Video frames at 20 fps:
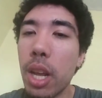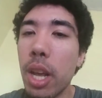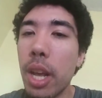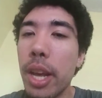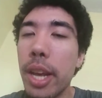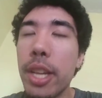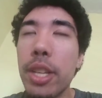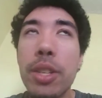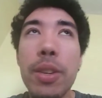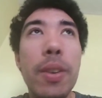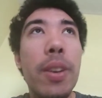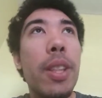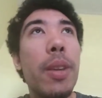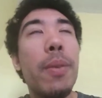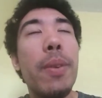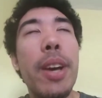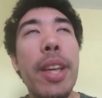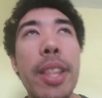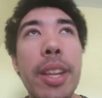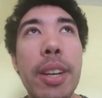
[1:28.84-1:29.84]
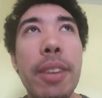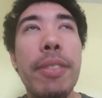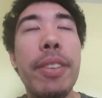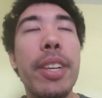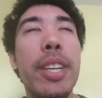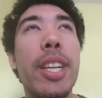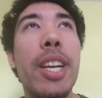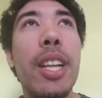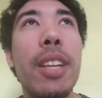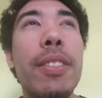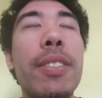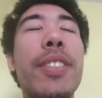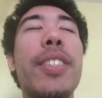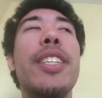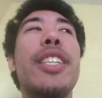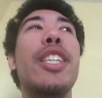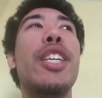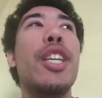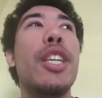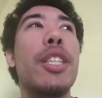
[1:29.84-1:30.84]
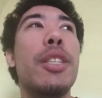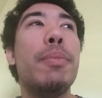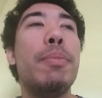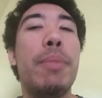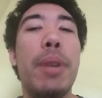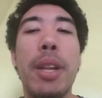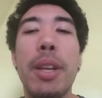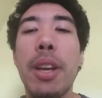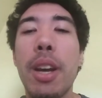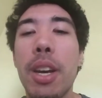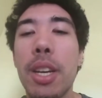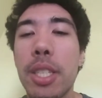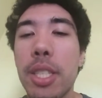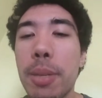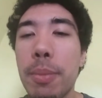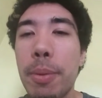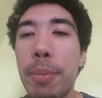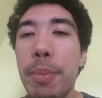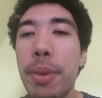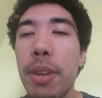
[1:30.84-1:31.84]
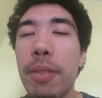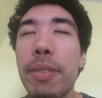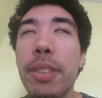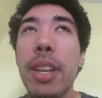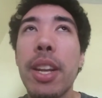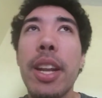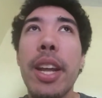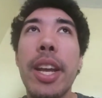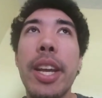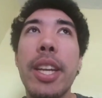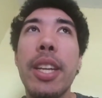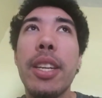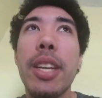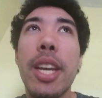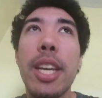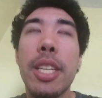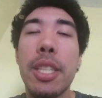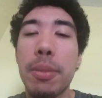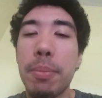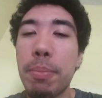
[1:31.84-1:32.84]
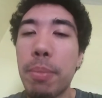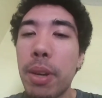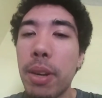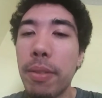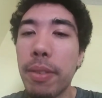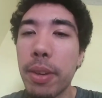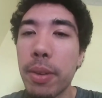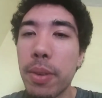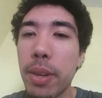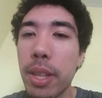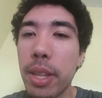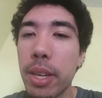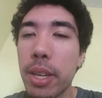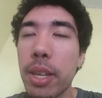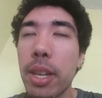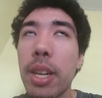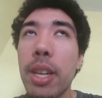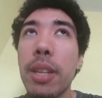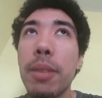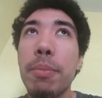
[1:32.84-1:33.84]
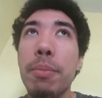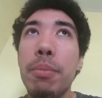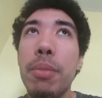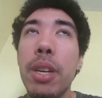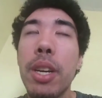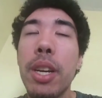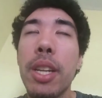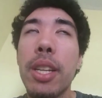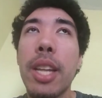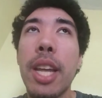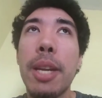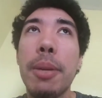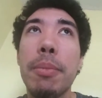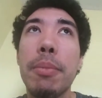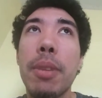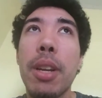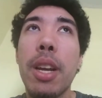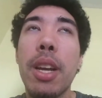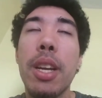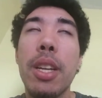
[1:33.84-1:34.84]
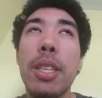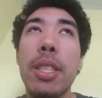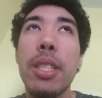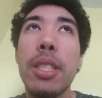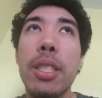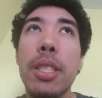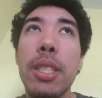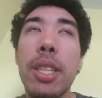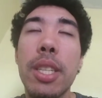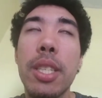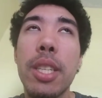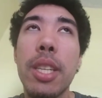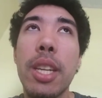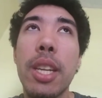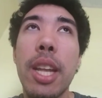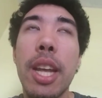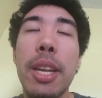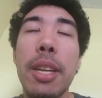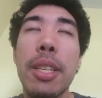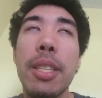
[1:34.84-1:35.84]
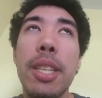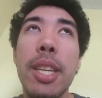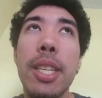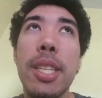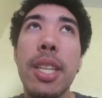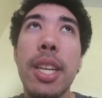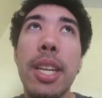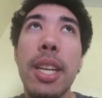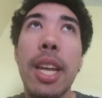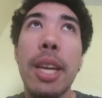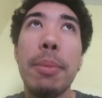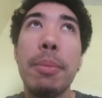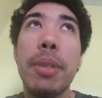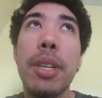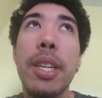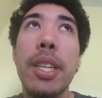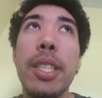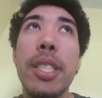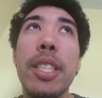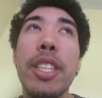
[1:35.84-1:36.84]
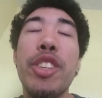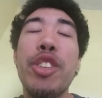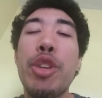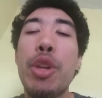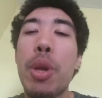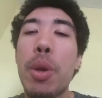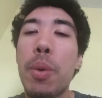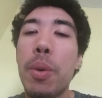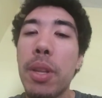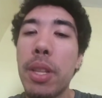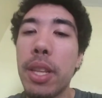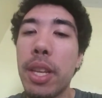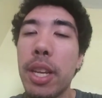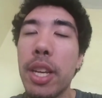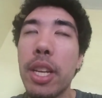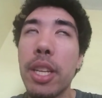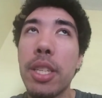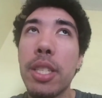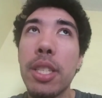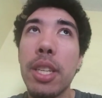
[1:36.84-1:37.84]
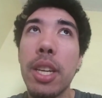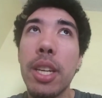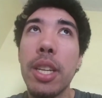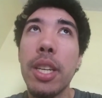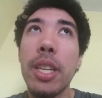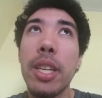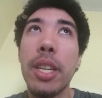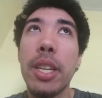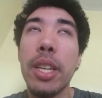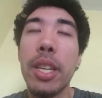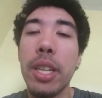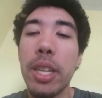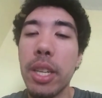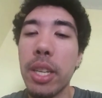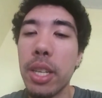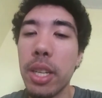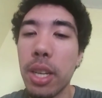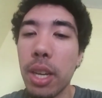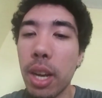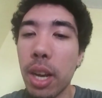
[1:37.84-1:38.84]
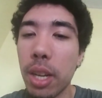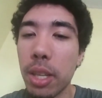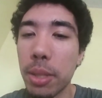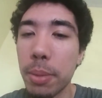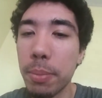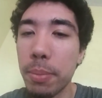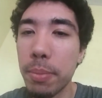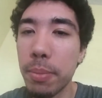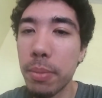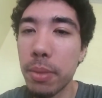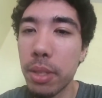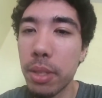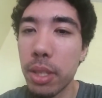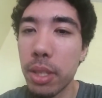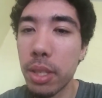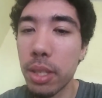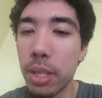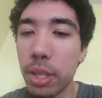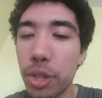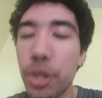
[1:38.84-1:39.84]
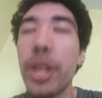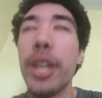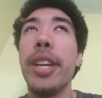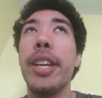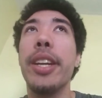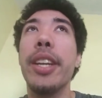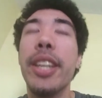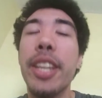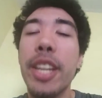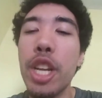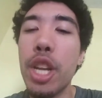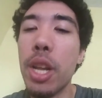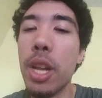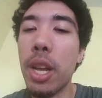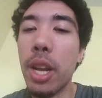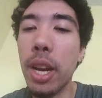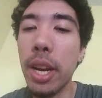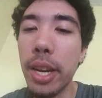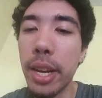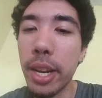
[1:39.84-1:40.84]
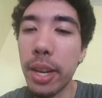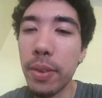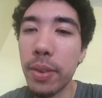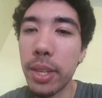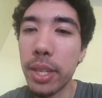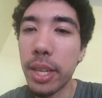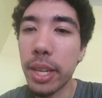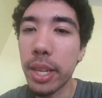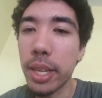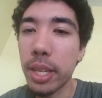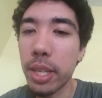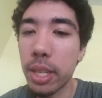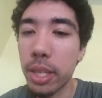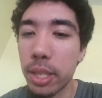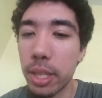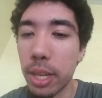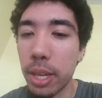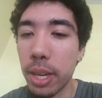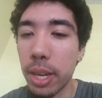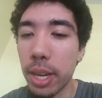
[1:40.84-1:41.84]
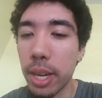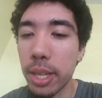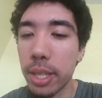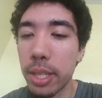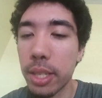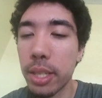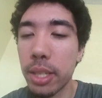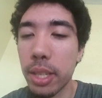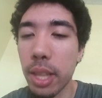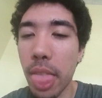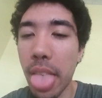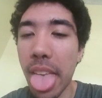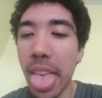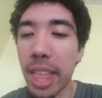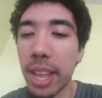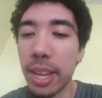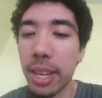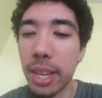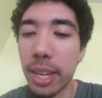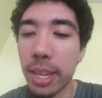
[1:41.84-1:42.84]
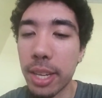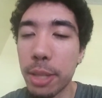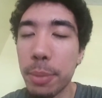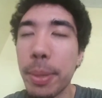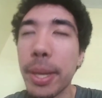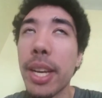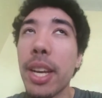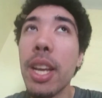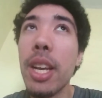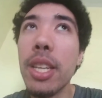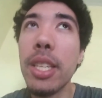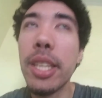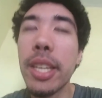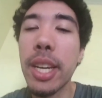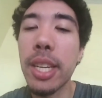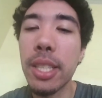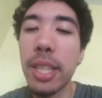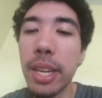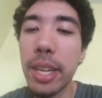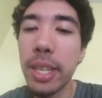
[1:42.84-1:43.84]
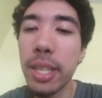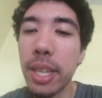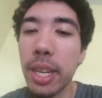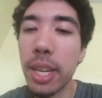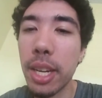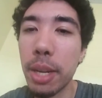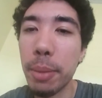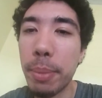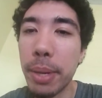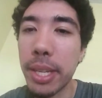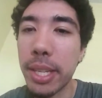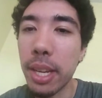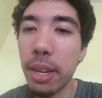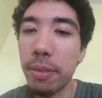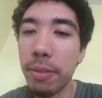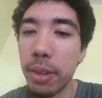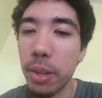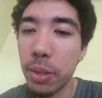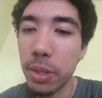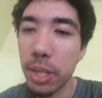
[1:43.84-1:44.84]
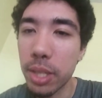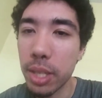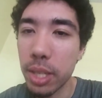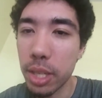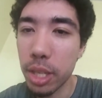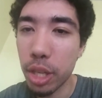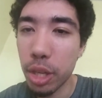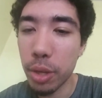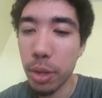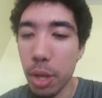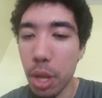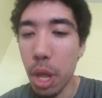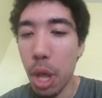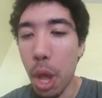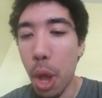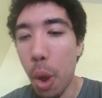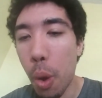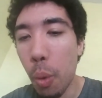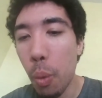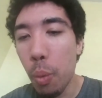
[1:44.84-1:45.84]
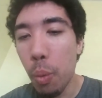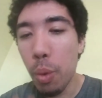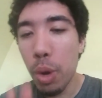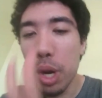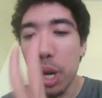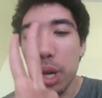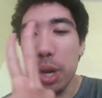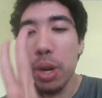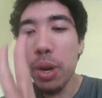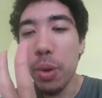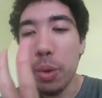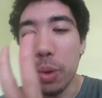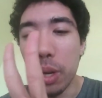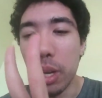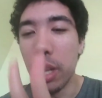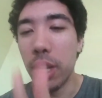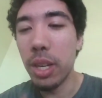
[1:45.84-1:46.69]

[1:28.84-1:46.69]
Enjoy the weather if you're in California. It's pretty awesome and beautiful today. Nice, perfect weather. A, br a light, uh, decently light, decently light breeze with a sun and a awesome shade. All right, anyone, take see you guys. Yeah, can't speak. See you guys later, and uh, peace out, folks. Woo!